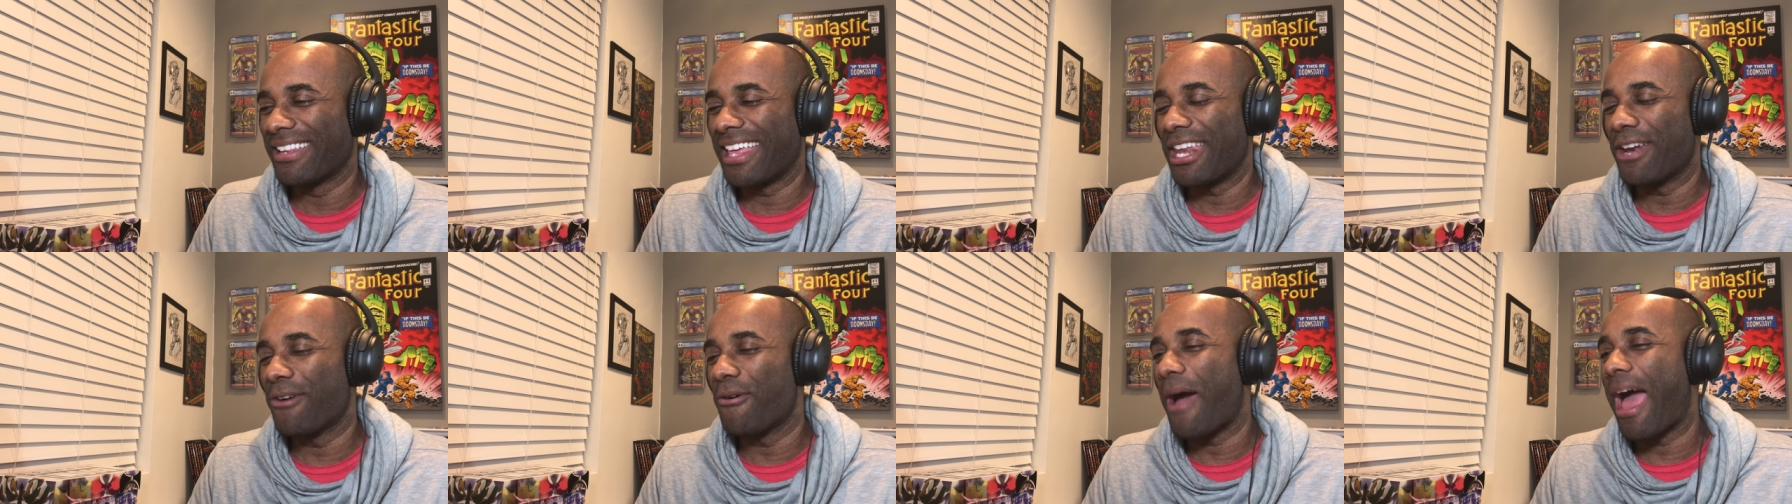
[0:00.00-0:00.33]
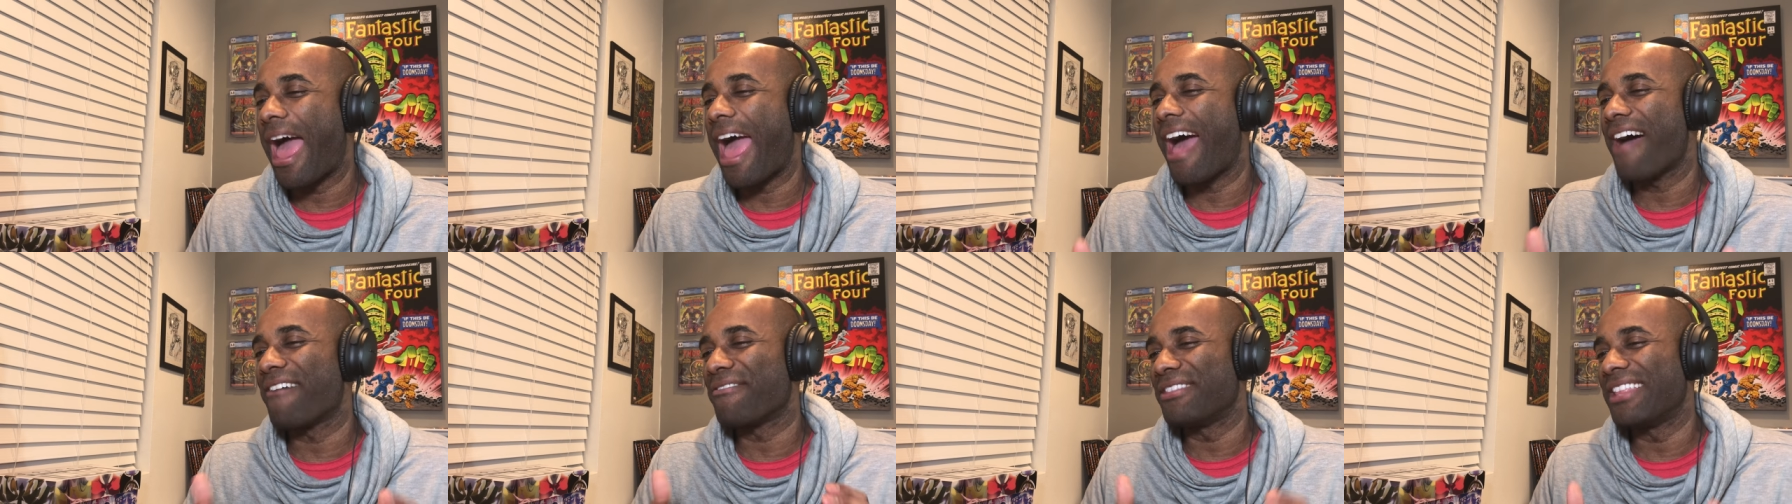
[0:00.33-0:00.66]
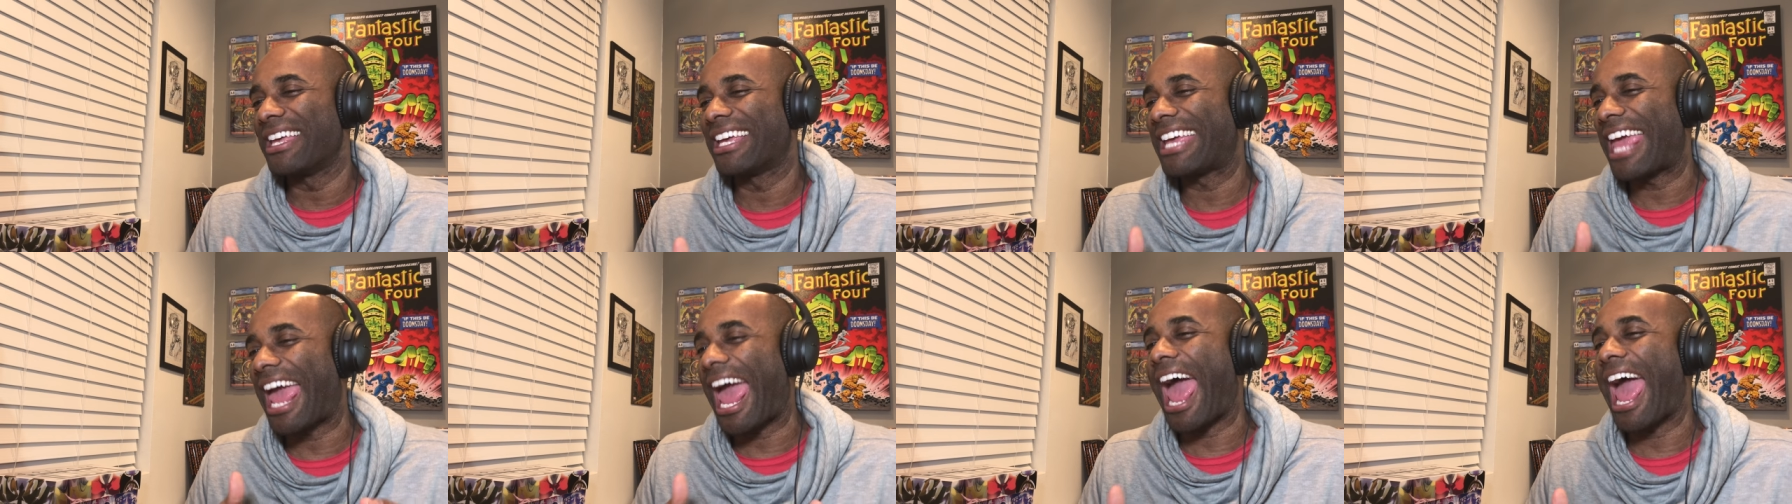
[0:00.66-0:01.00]
They don't have
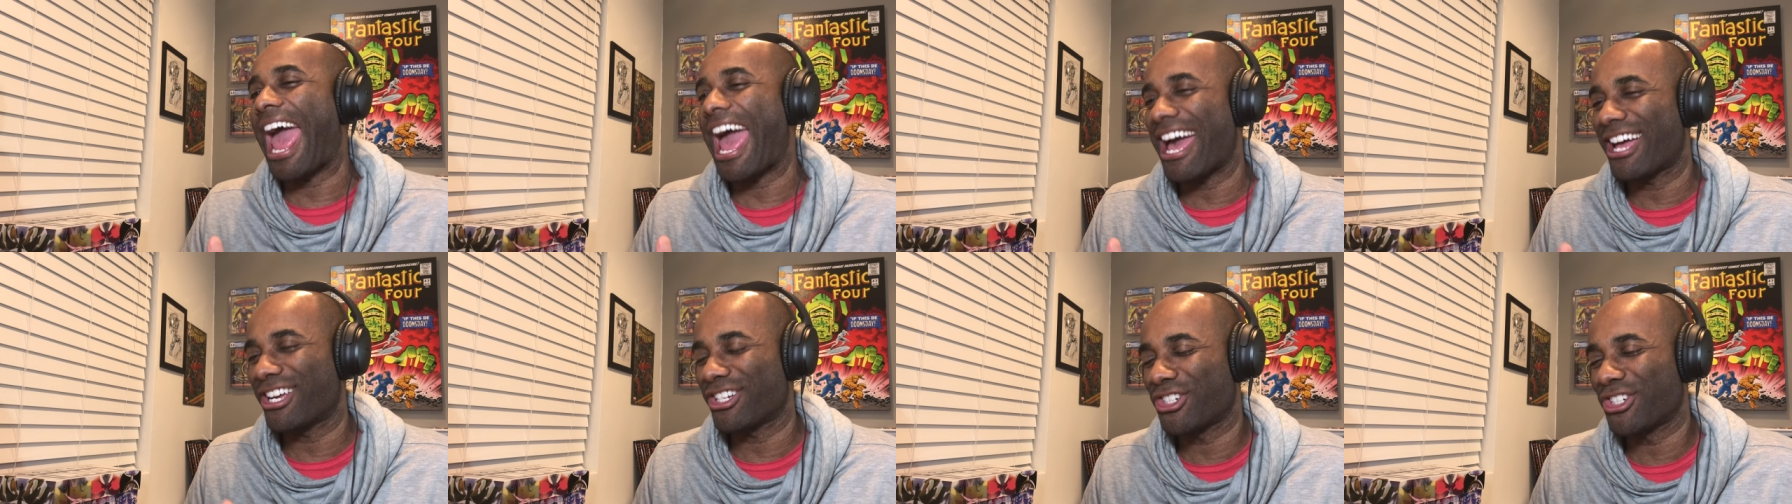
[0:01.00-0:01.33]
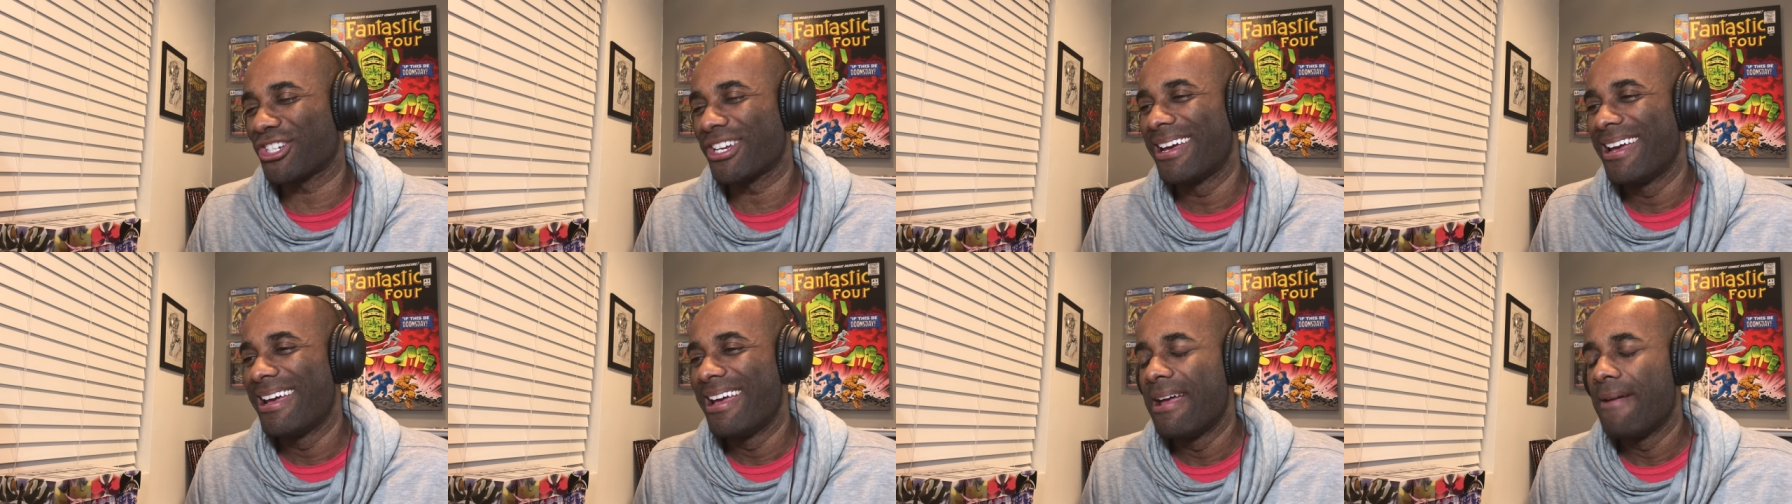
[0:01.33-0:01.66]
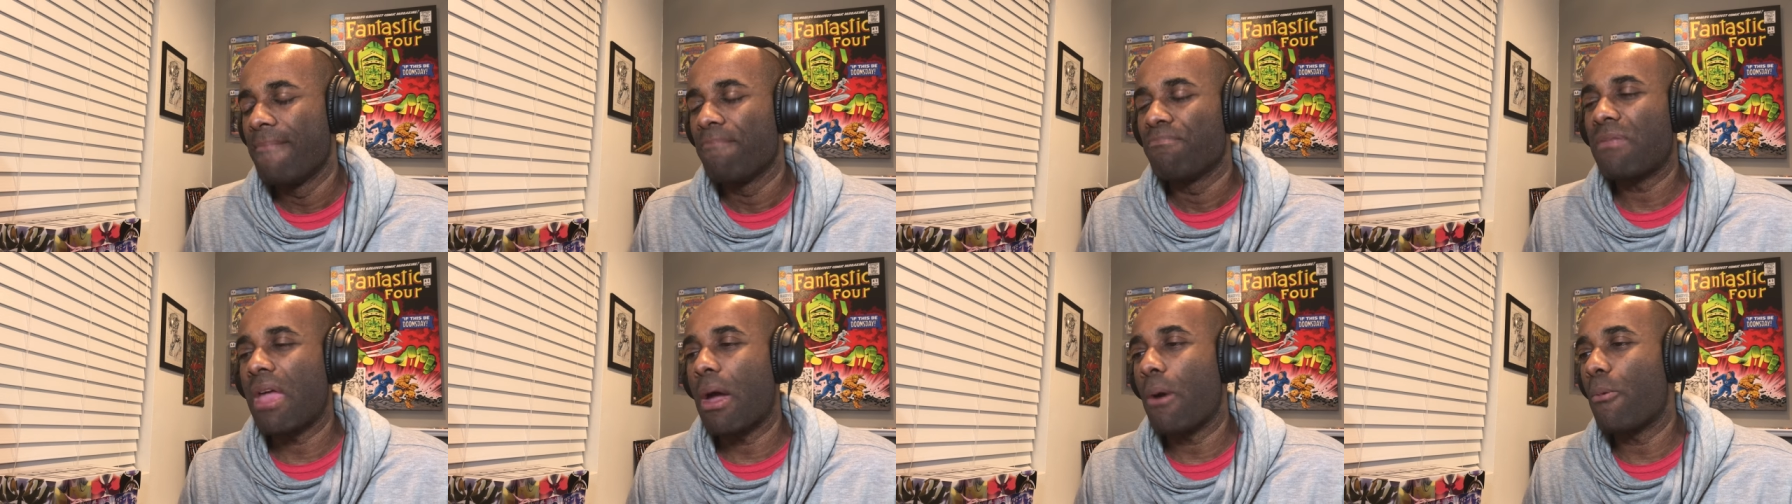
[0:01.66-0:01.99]
the cash
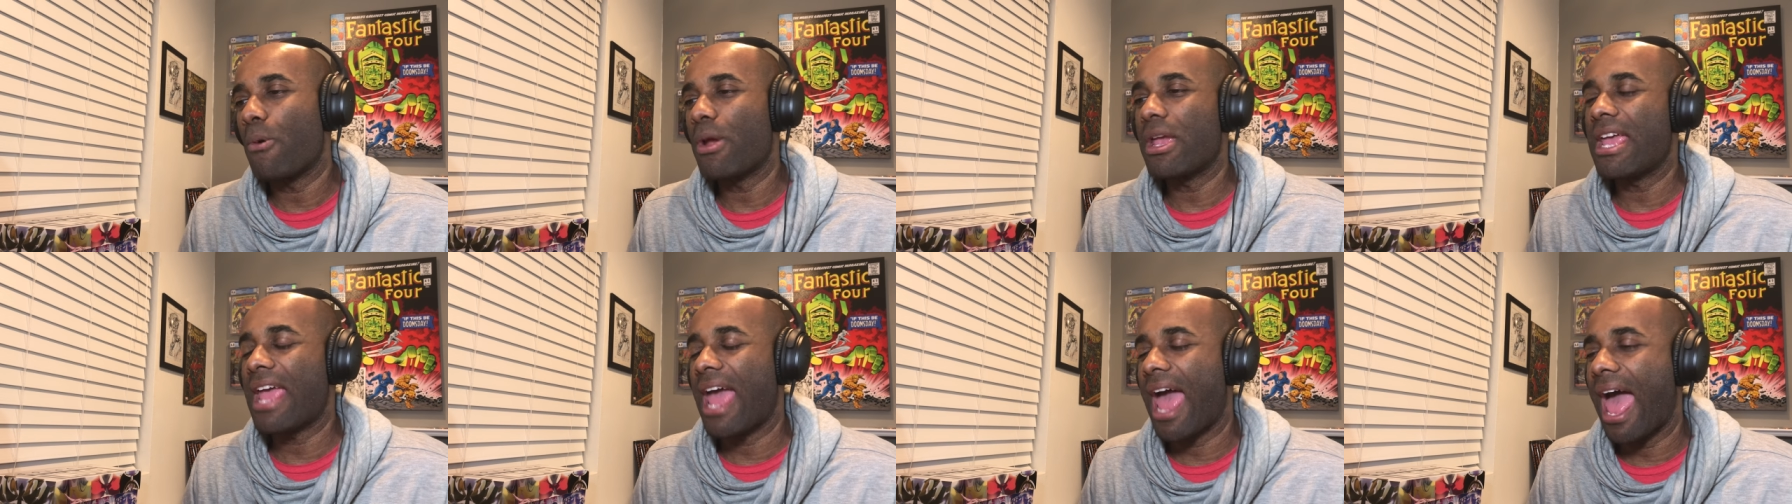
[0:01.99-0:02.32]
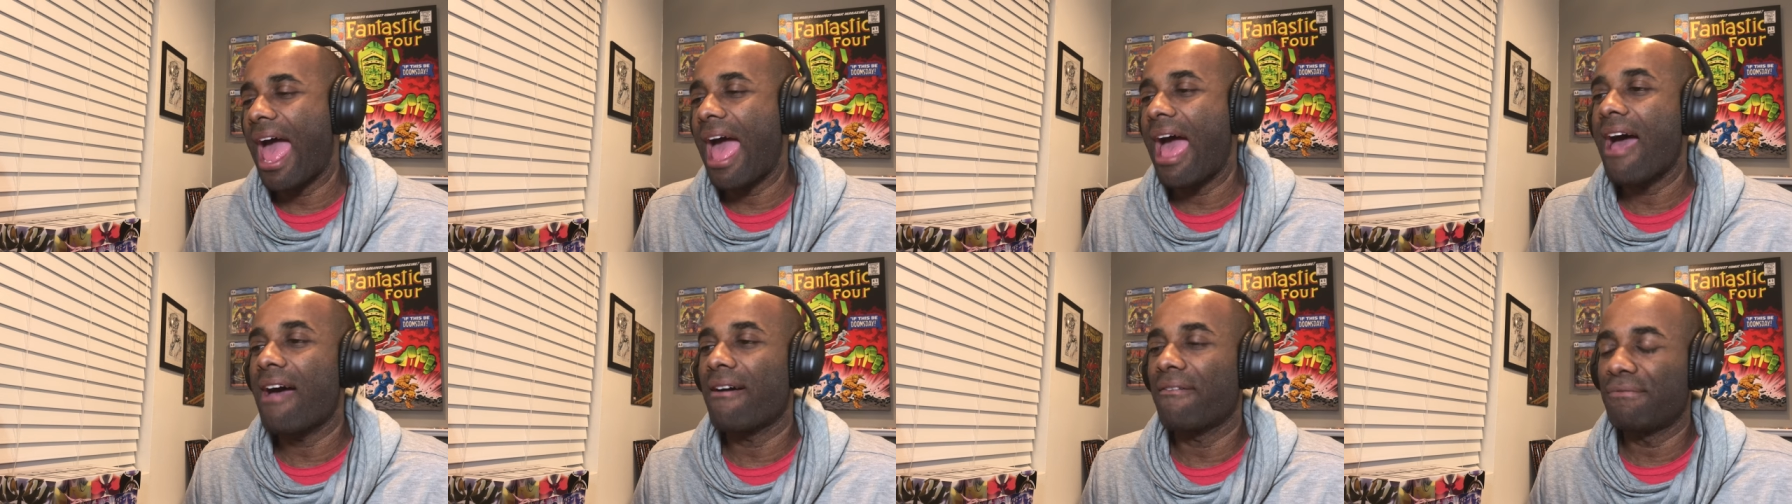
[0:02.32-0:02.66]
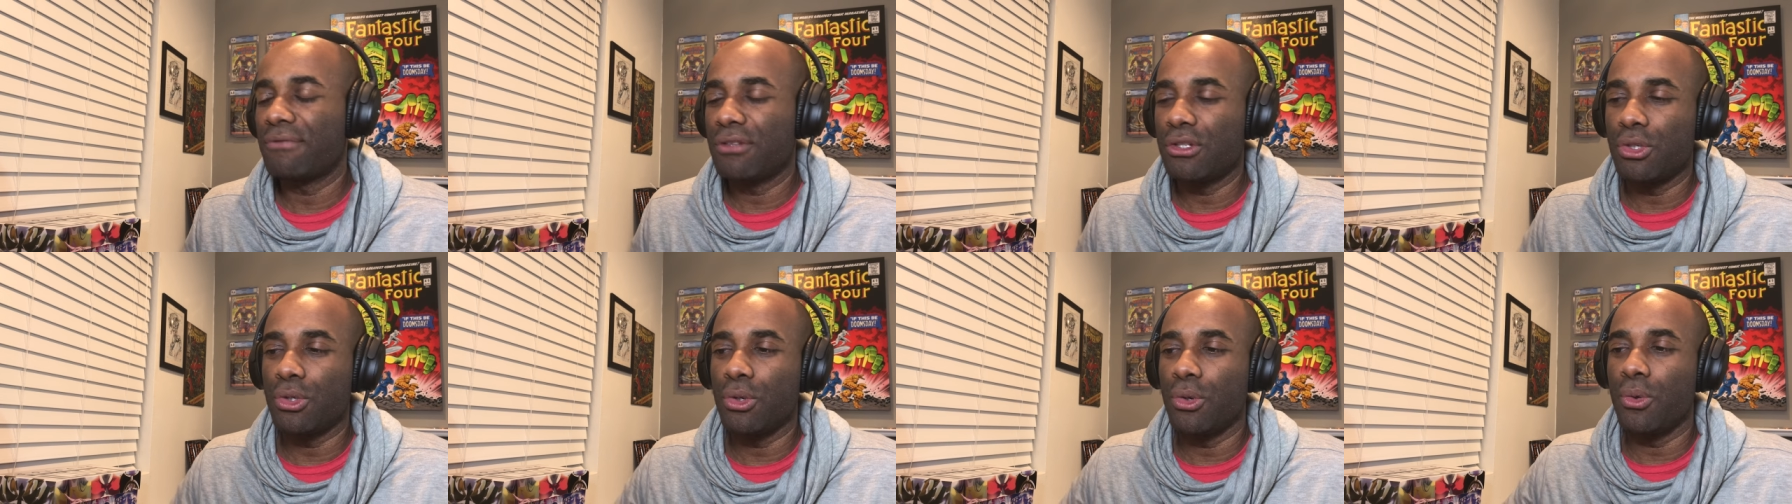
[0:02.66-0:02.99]
that we have
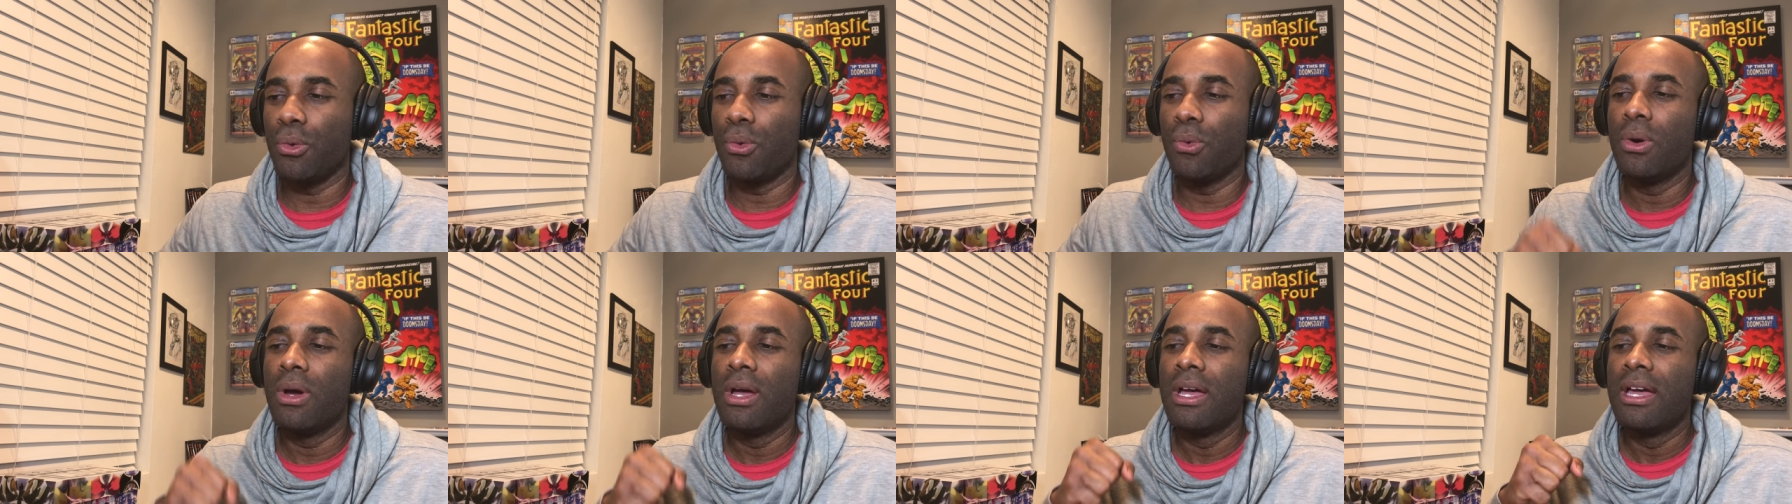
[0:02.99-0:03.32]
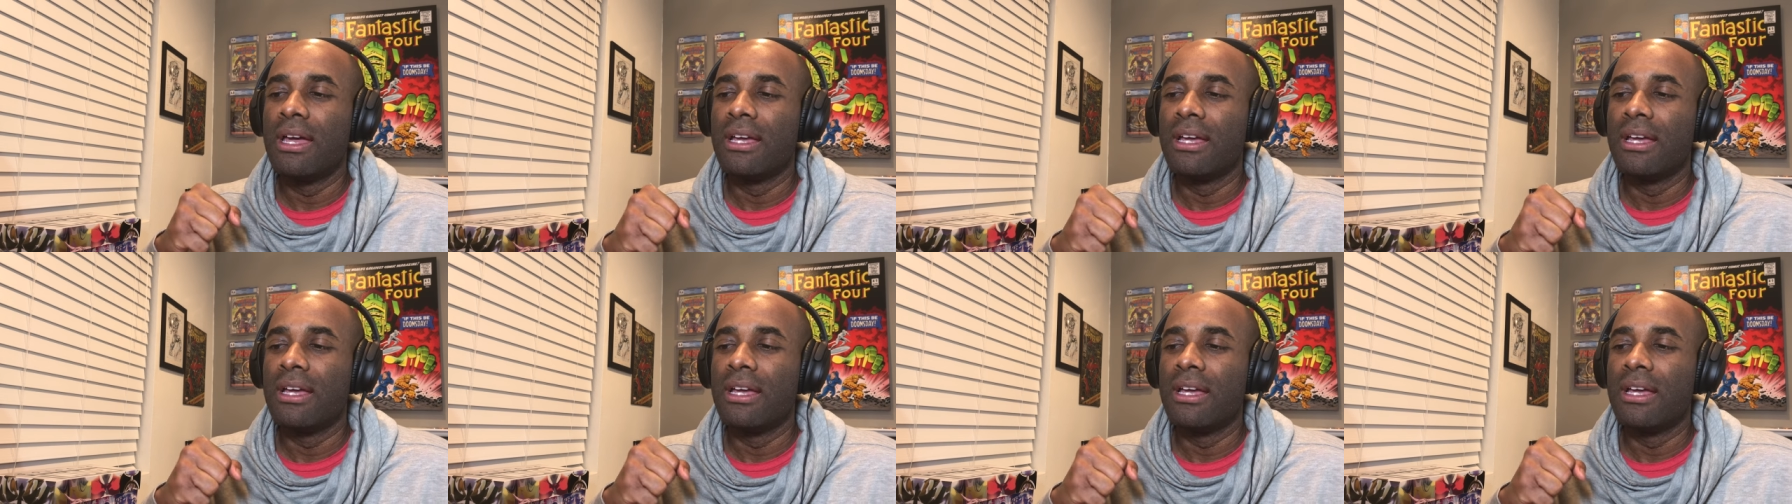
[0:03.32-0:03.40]
to